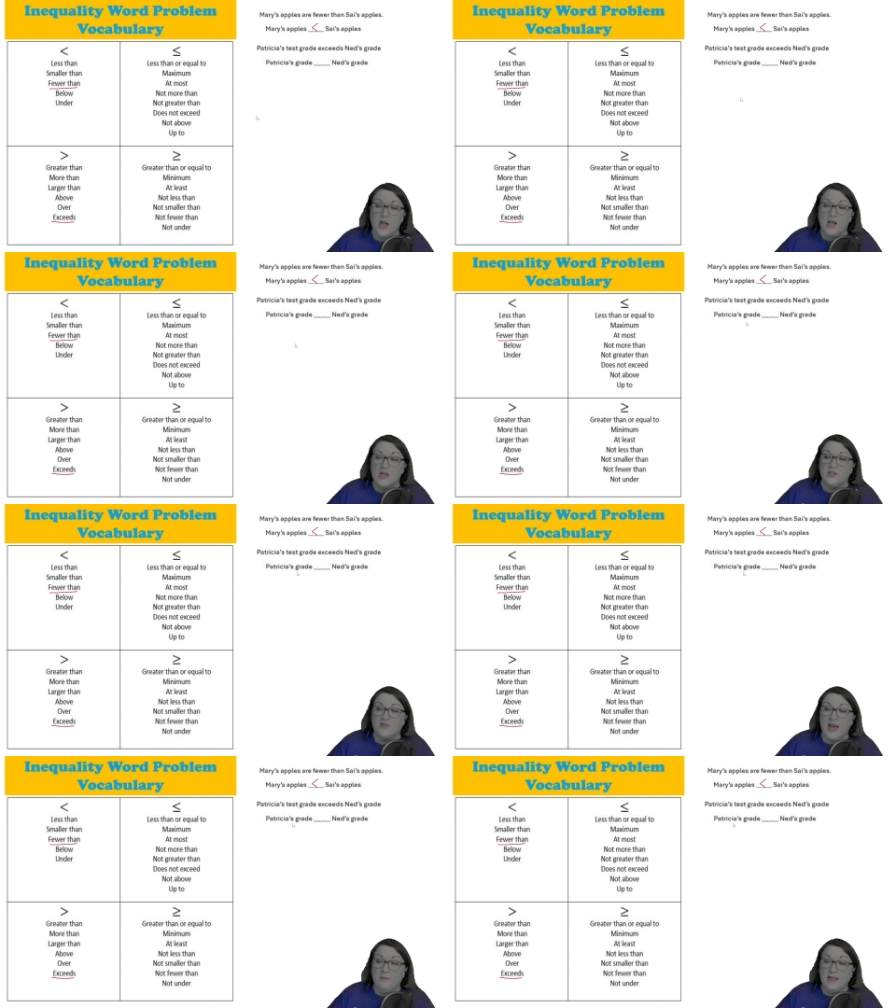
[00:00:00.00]
So
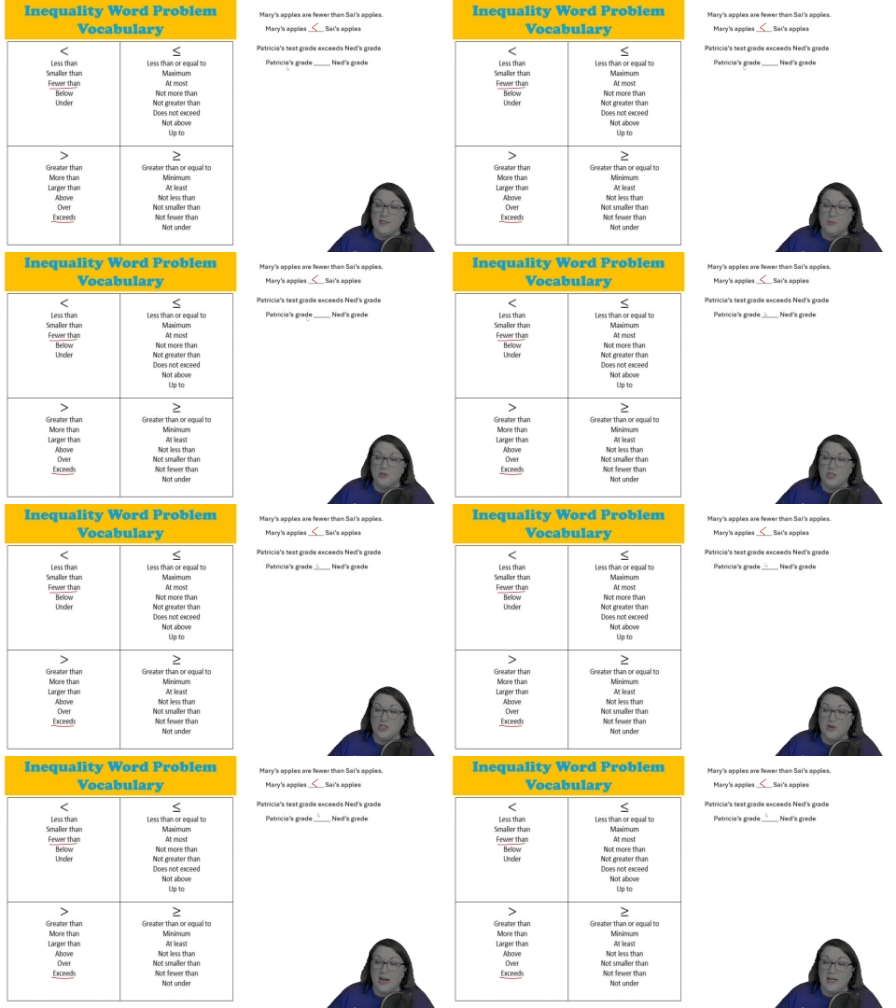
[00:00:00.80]
that means
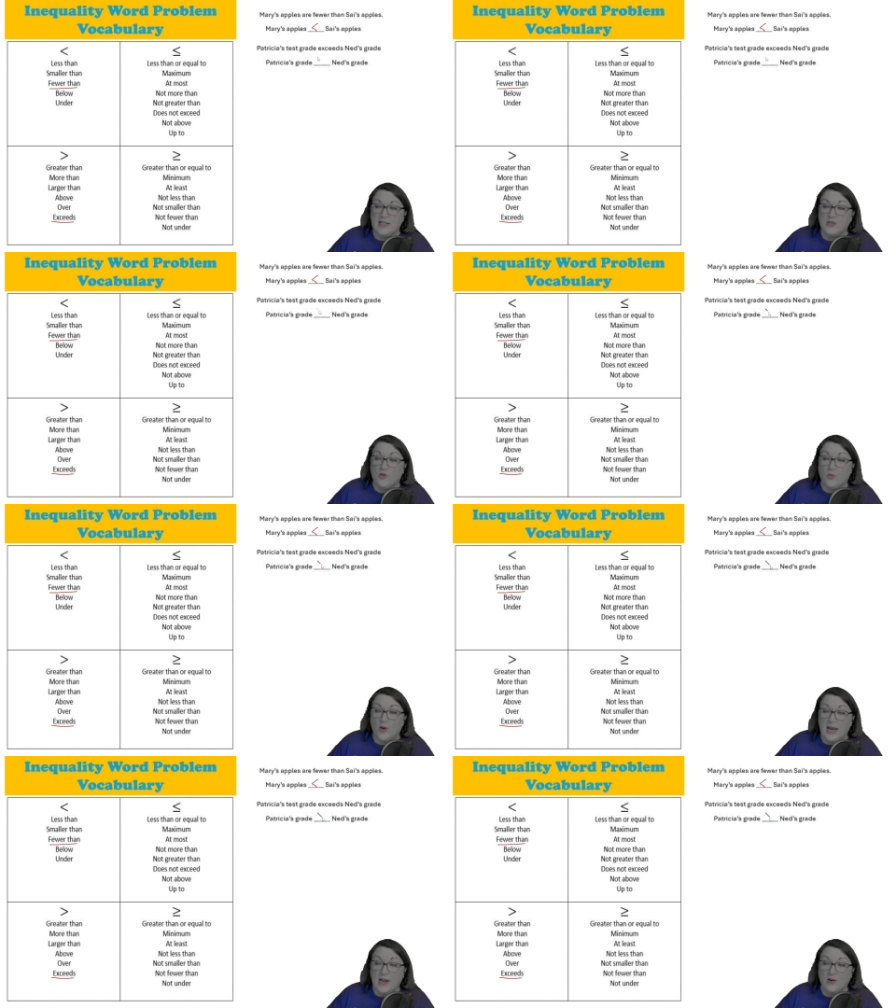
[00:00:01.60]
Patricia's grade is
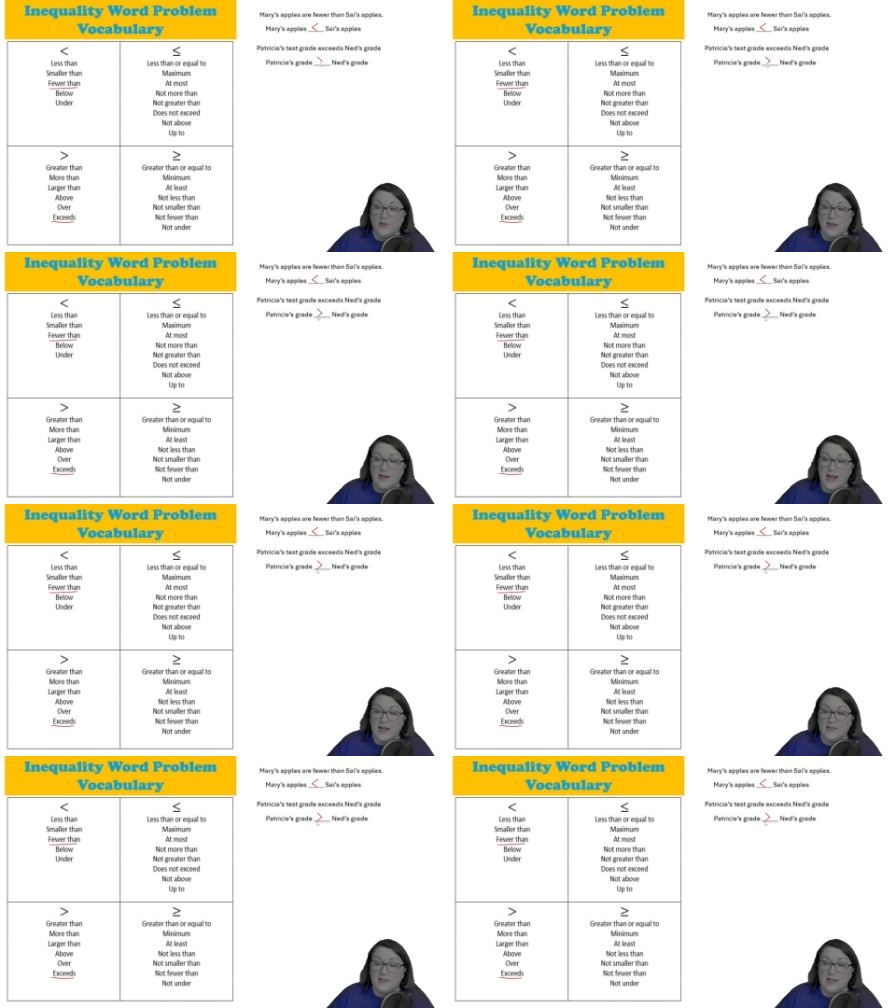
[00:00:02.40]
greater than
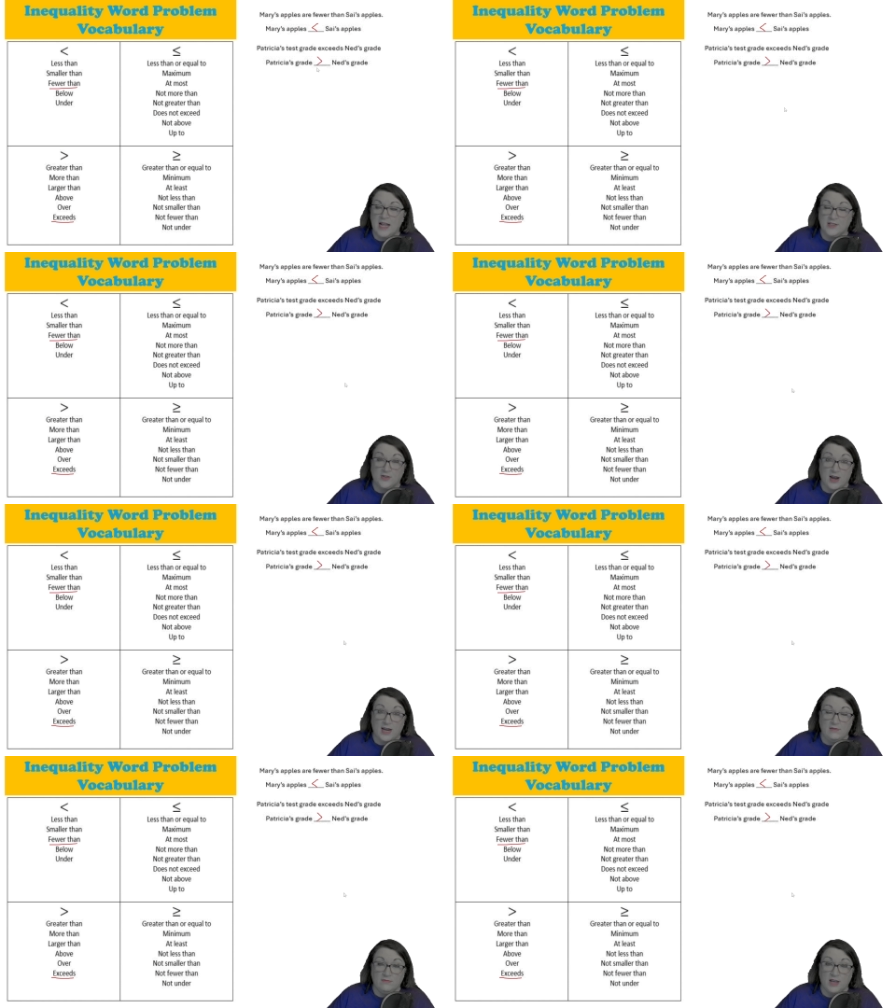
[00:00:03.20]
Ned's
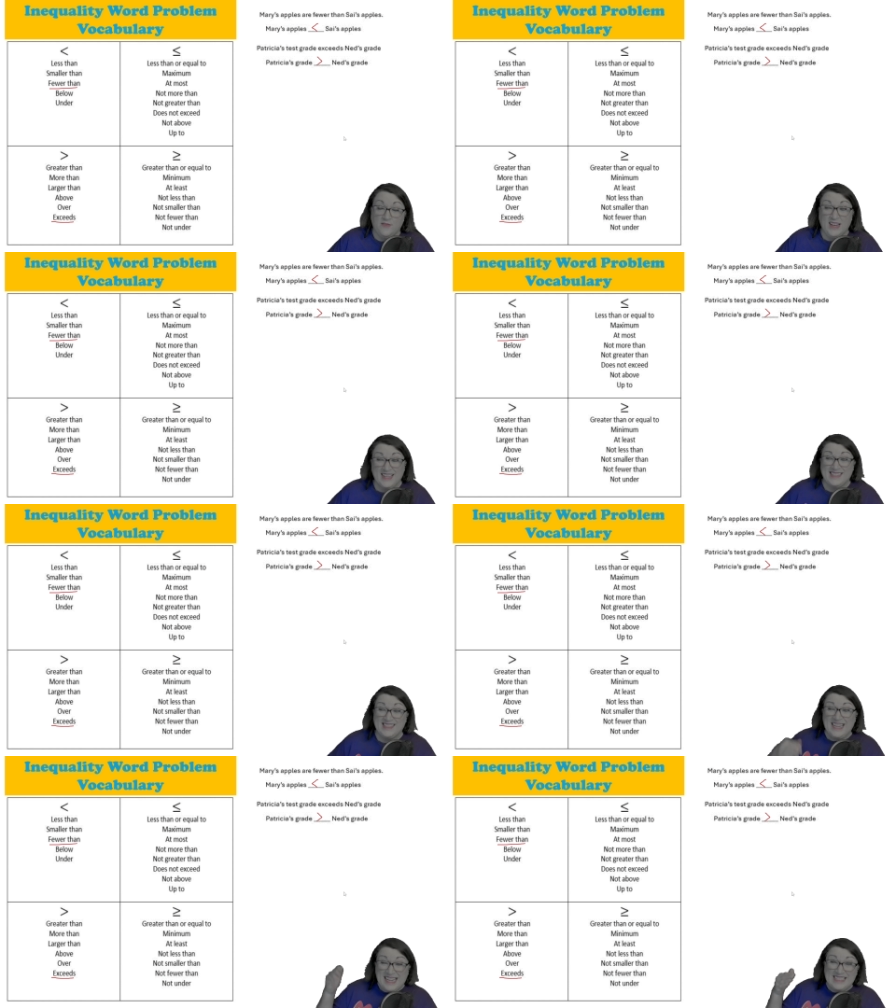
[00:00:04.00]
grade. If it
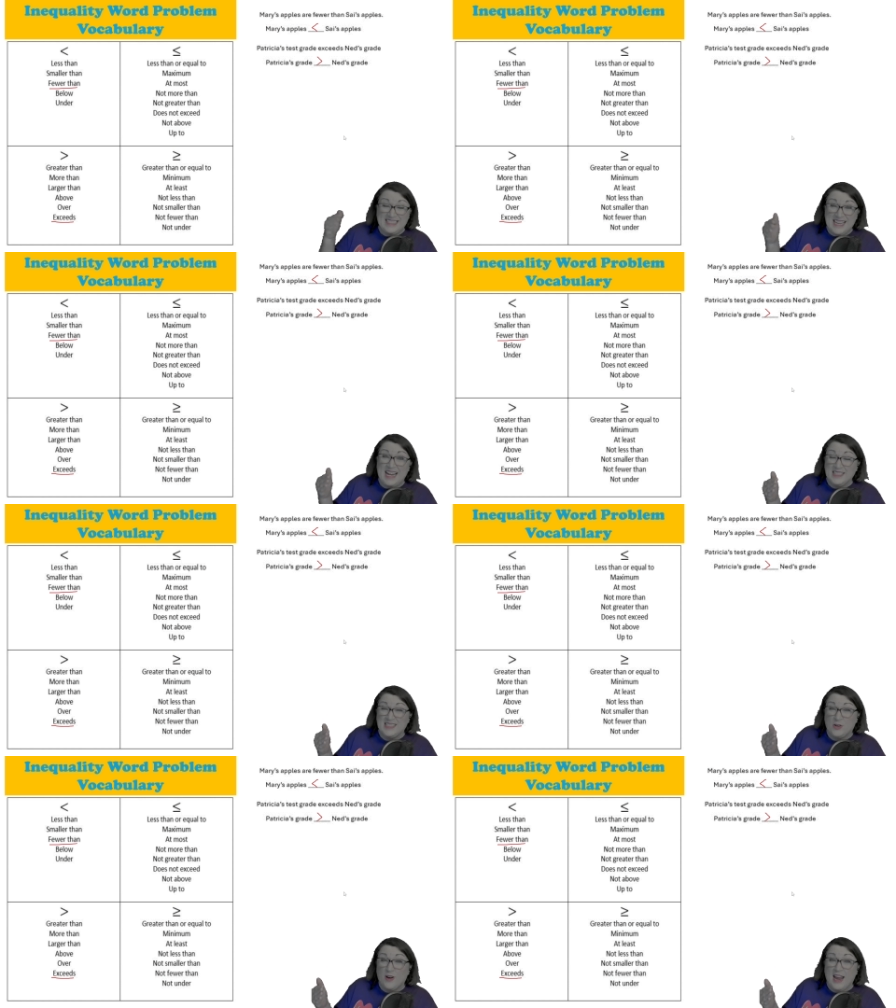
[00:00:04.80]
exceeds
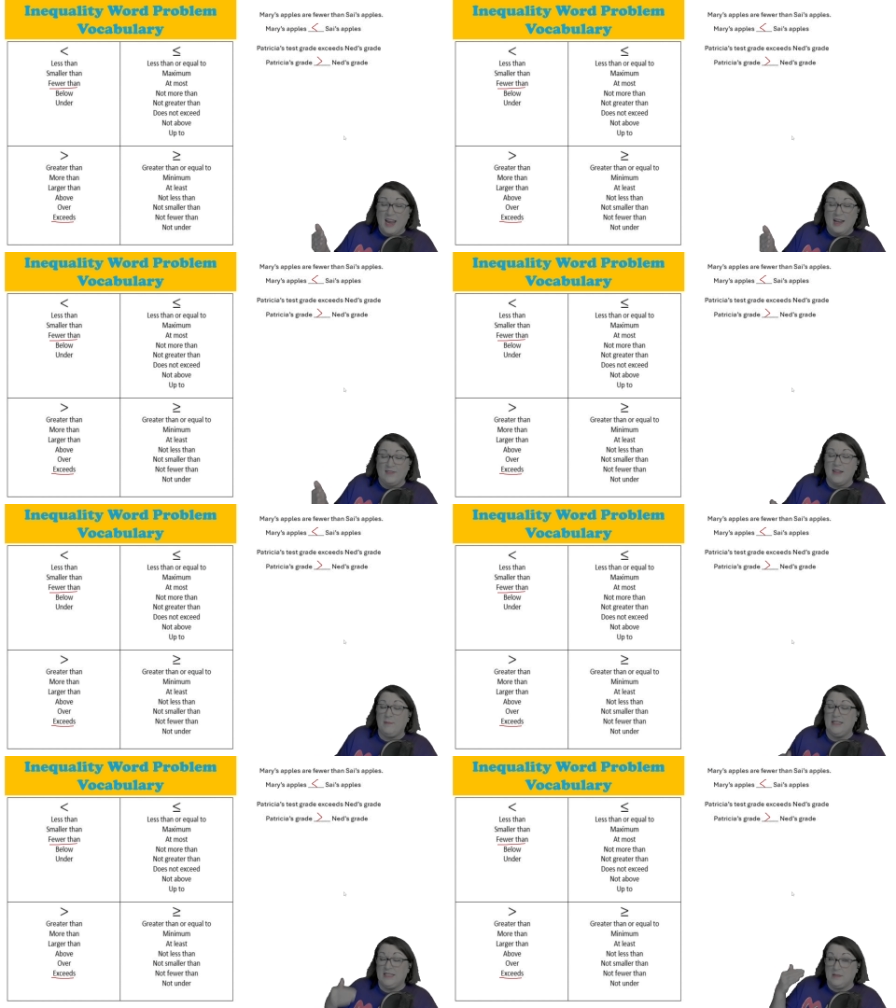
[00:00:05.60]
Ned's grade, then that
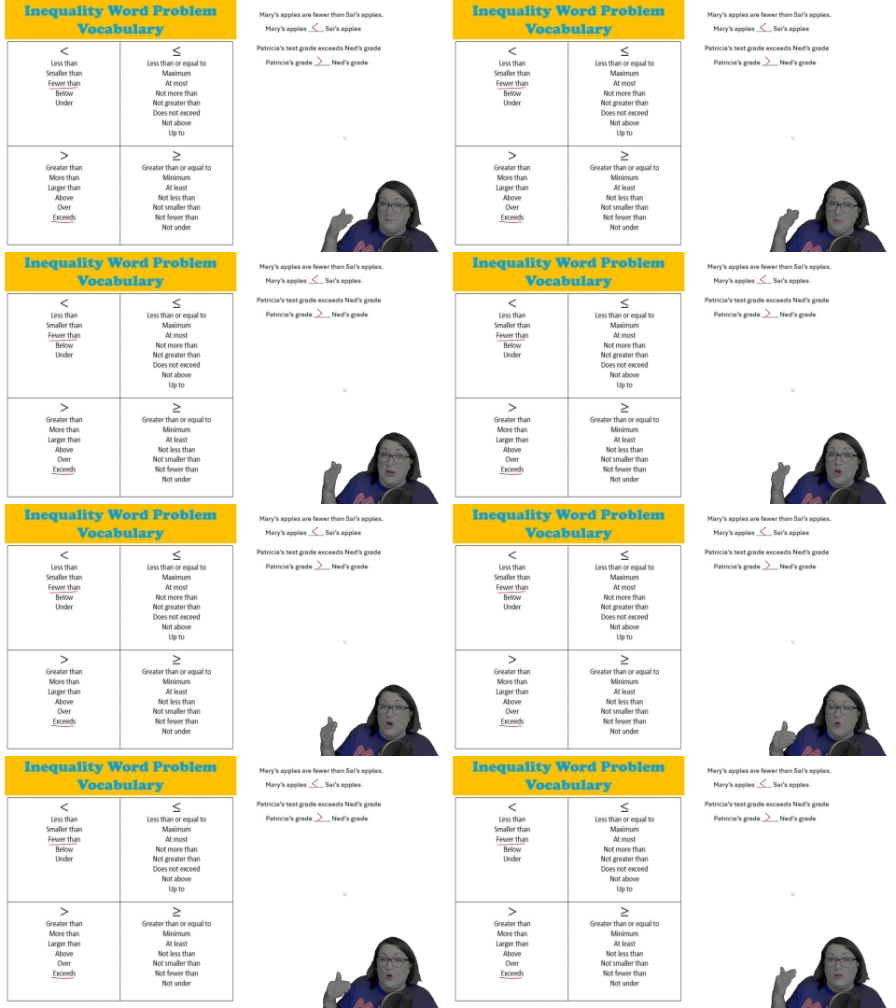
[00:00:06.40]
means it's bigger,
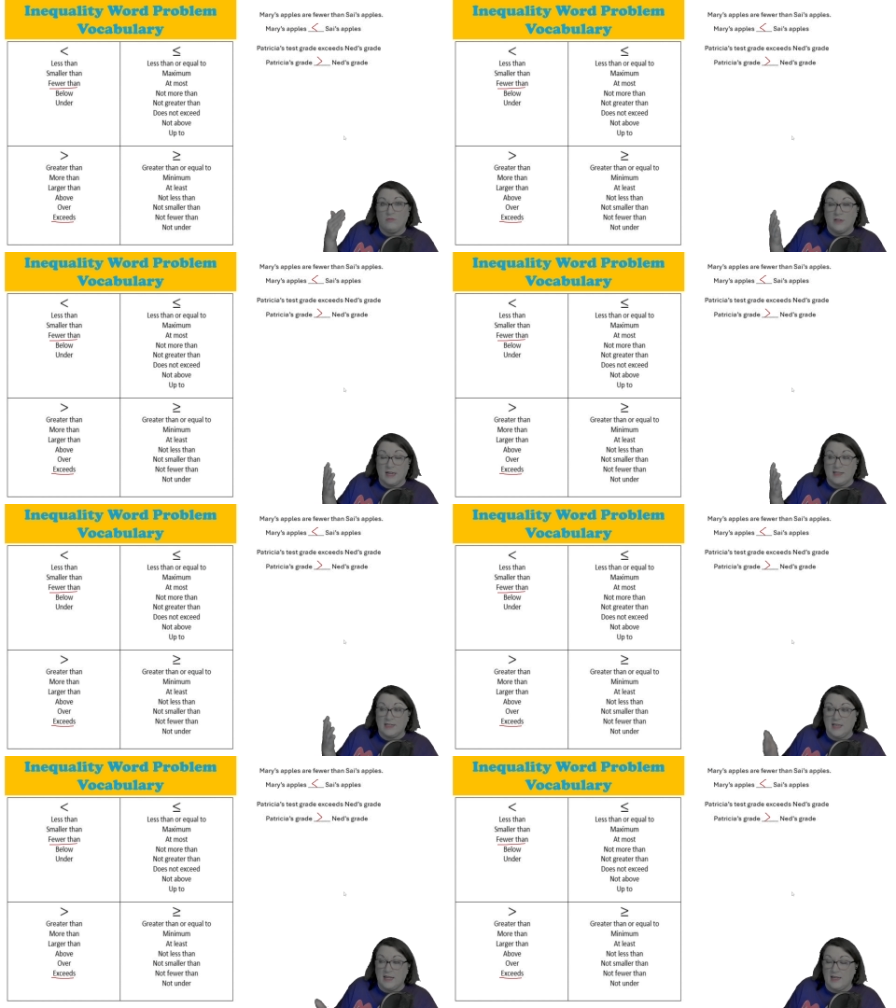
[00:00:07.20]
or
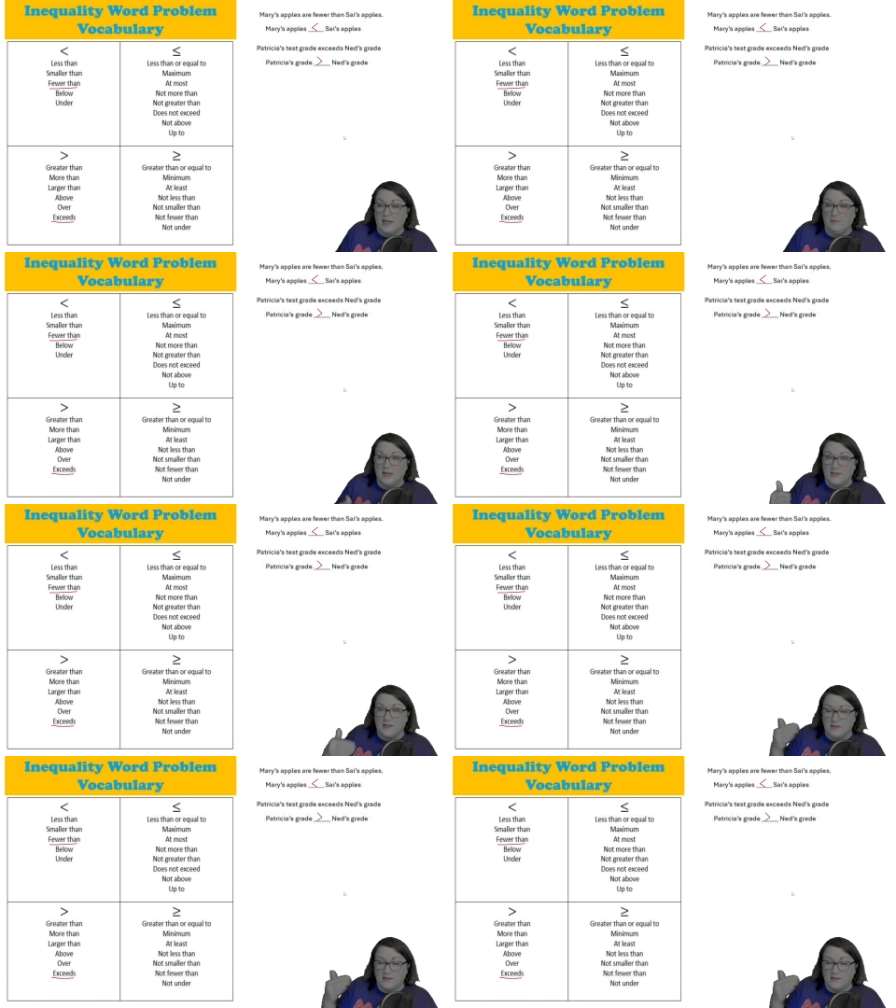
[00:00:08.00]
exceeding it means it's,